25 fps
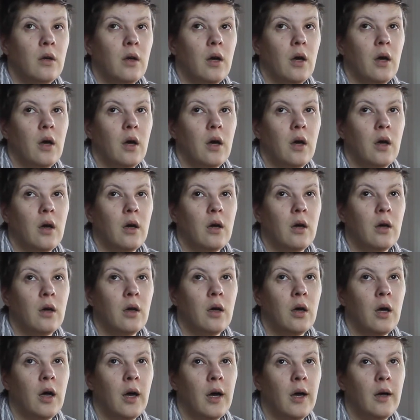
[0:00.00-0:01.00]

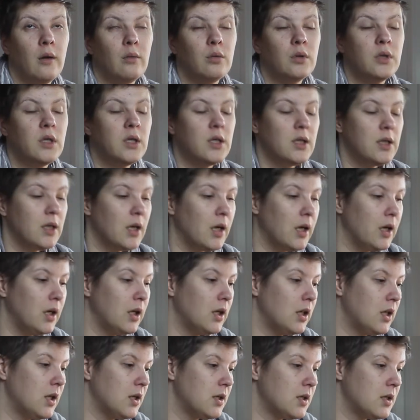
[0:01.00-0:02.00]
I would
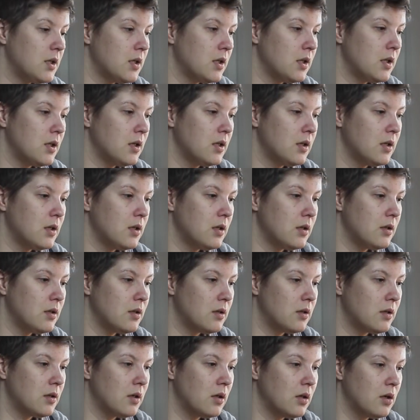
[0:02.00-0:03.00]
say this
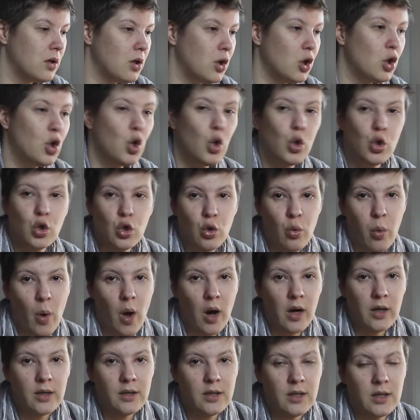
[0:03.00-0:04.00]
is good
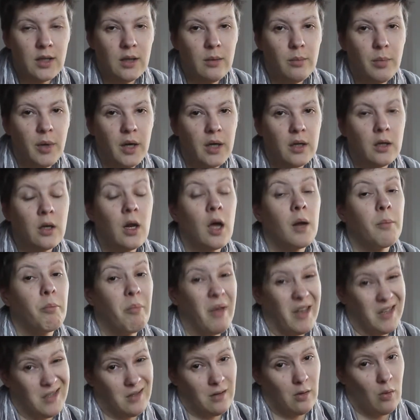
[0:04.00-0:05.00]
quality, but not
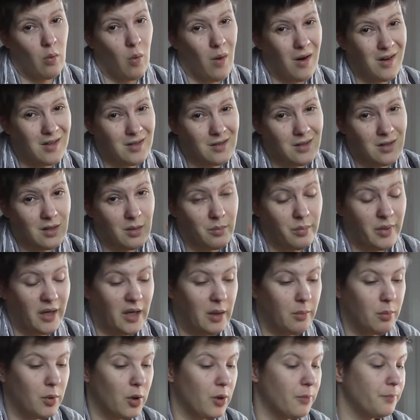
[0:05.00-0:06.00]
best quality
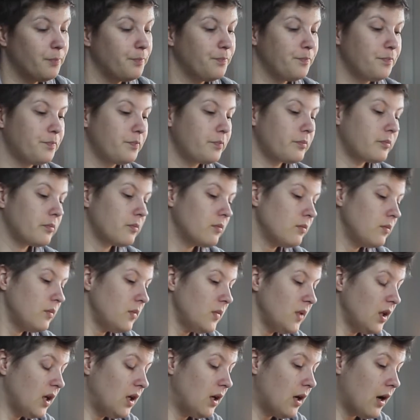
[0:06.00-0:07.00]
paper.
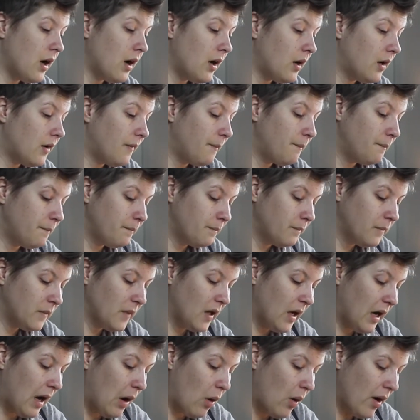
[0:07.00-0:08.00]

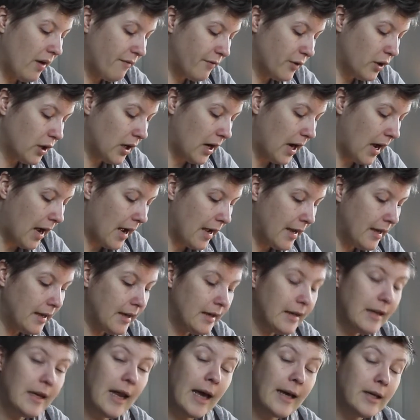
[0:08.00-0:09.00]
However,
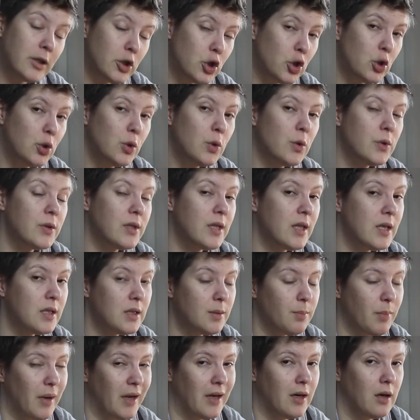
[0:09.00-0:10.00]
I like to use
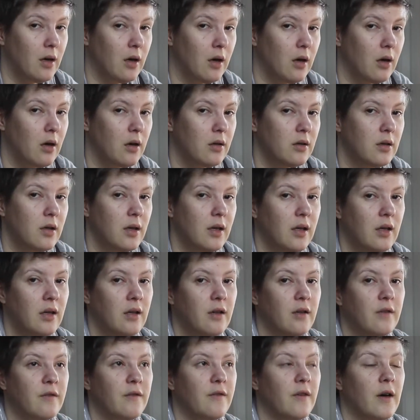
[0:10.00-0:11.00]
this pad a lot
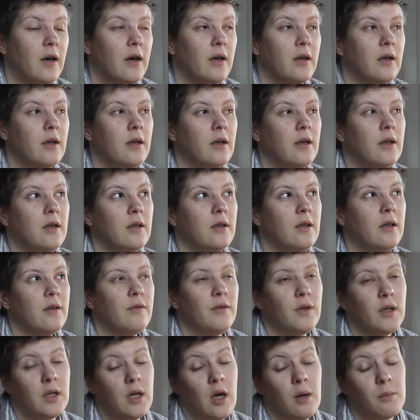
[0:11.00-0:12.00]
if
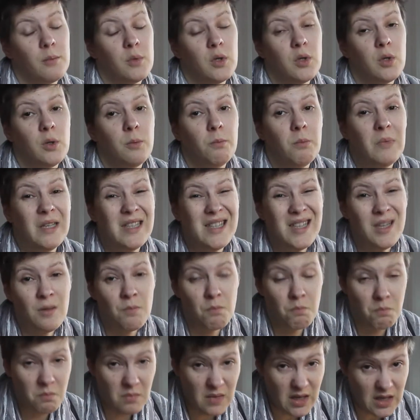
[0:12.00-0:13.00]
it comes to mixed
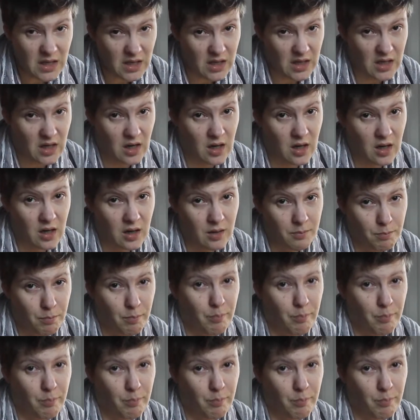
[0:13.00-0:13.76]
media